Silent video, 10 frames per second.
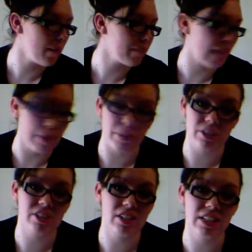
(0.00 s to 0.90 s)
I
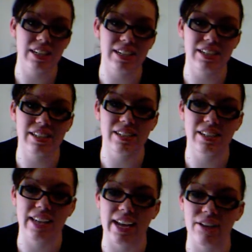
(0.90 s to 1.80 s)
personally
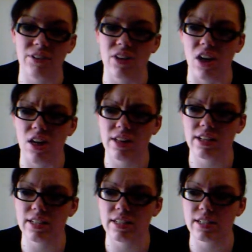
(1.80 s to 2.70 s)
can't recall an
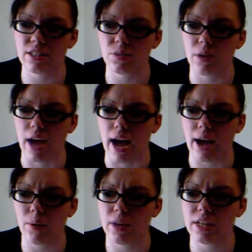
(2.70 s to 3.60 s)
instance where I
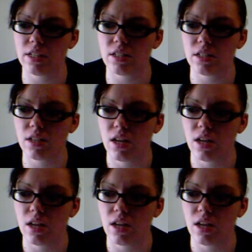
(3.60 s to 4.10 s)
was,